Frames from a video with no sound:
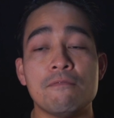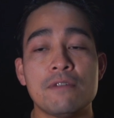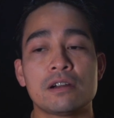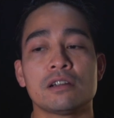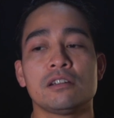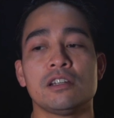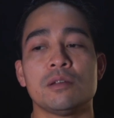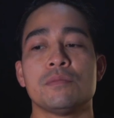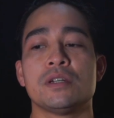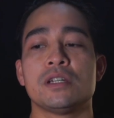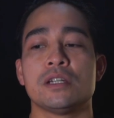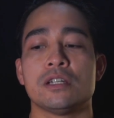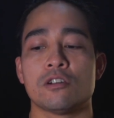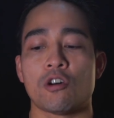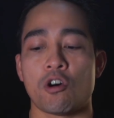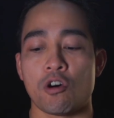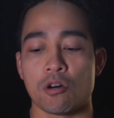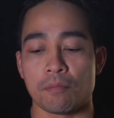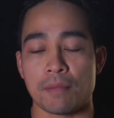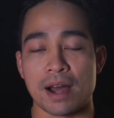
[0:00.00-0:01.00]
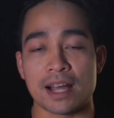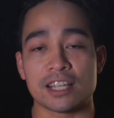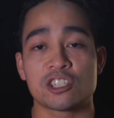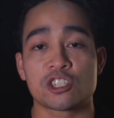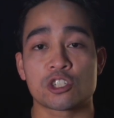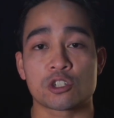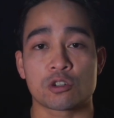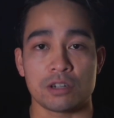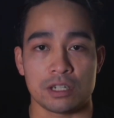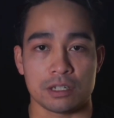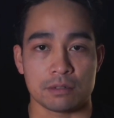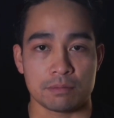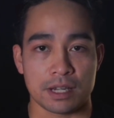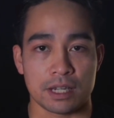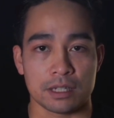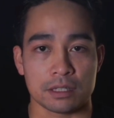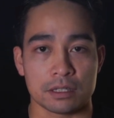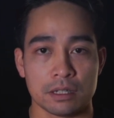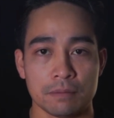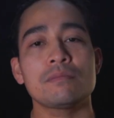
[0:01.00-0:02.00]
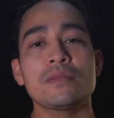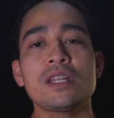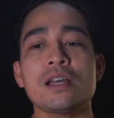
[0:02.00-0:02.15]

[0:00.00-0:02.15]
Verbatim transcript: very limited on my screen space.